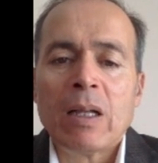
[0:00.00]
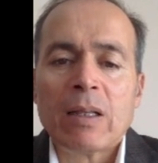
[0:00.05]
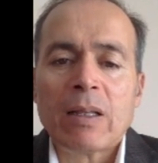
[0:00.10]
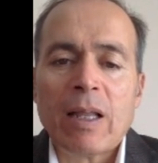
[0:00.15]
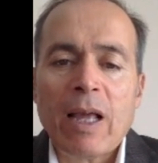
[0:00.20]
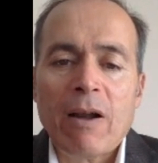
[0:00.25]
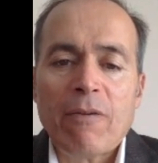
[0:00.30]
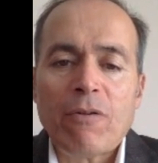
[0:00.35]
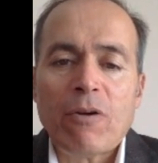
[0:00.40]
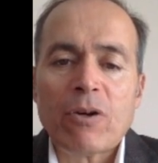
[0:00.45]

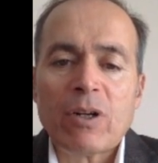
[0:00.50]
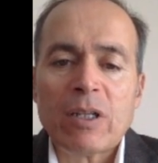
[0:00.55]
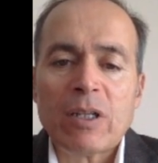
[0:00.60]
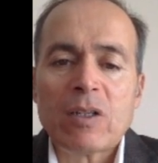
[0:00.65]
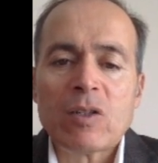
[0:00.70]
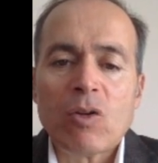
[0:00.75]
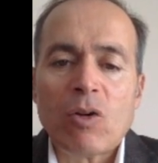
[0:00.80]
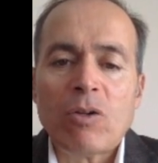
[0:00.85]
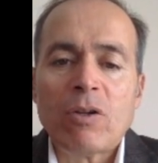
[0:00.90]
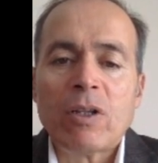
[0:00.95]
Therefore, it
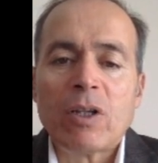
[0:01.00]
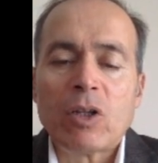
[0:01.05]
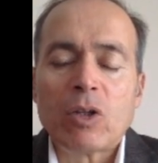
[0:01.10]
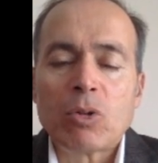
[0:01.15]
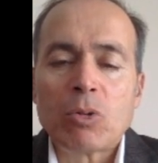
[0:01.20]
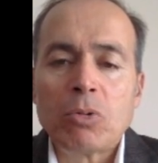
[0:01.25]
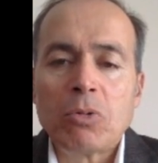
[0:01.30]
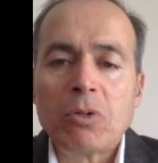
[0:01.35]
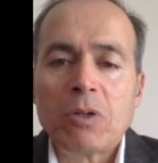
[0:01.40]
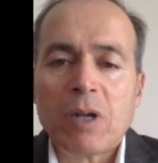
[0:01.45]
is only
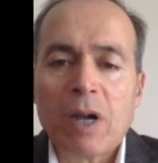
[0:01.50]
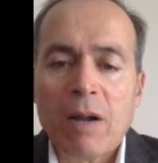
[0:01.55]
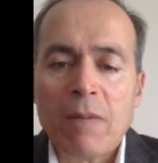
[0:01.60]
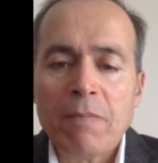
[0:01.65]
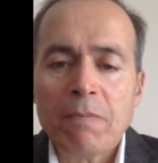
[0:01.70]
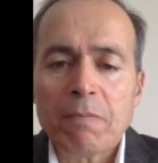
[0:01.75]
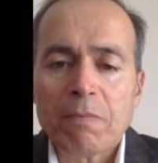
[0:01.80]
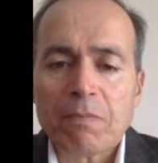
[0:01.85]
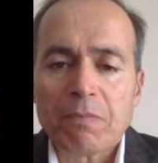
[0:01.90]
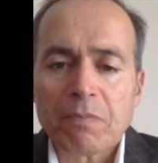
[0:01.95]
2
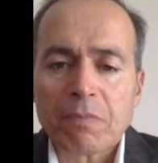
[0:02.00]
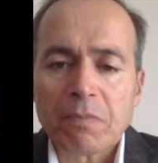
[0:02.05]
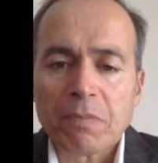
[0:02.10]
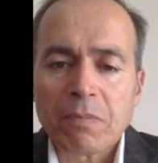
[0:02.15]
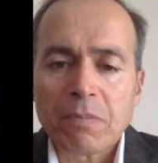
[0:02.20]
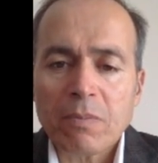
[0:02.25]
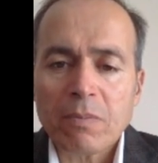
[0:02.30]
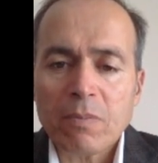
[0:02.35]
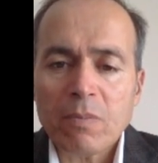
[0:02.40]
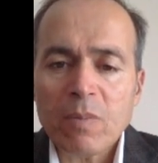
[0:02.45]
gram.
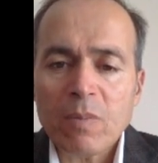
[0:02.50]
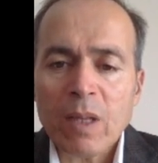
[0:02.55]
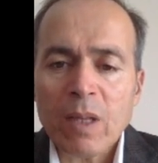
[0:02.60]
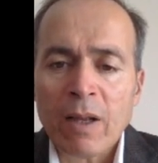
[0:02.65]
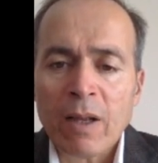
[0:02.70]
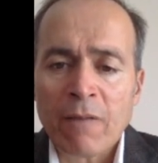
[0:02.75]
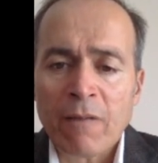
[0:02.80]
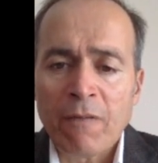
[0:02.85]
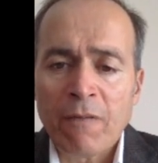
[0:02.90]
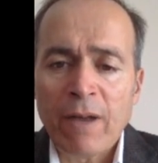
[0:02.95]

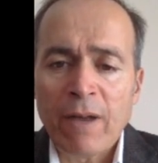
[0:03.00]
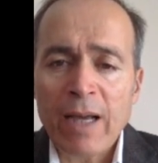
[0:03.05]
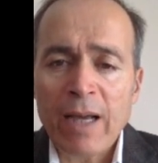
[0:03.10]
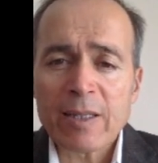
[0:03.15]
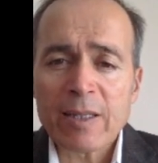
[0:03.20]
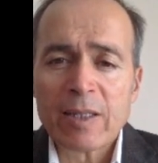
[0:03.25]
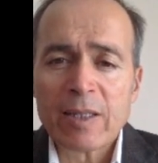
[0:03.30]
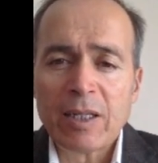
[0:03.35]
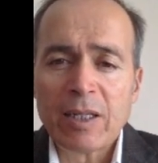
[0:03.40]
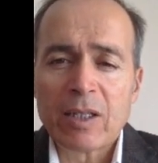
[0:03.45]
And
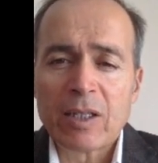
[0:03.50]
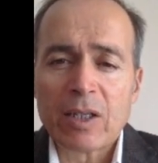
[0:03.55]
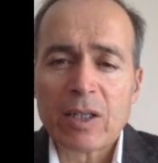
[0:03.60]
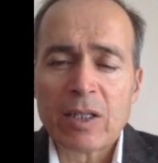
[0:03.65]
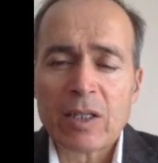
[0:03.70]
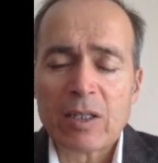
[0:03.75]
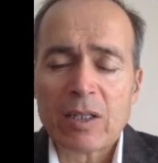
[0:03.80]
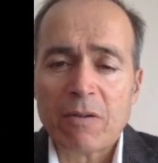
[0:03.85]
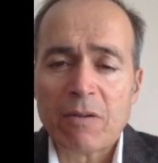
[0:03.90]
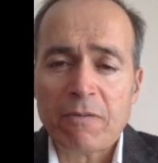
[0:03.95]
flaxseed
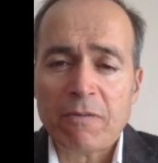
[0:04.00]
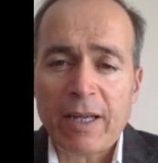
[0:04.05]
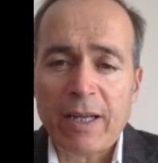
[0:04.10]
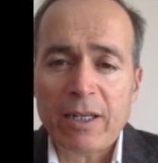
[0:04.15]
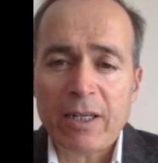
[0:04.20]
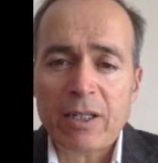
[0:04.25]
is very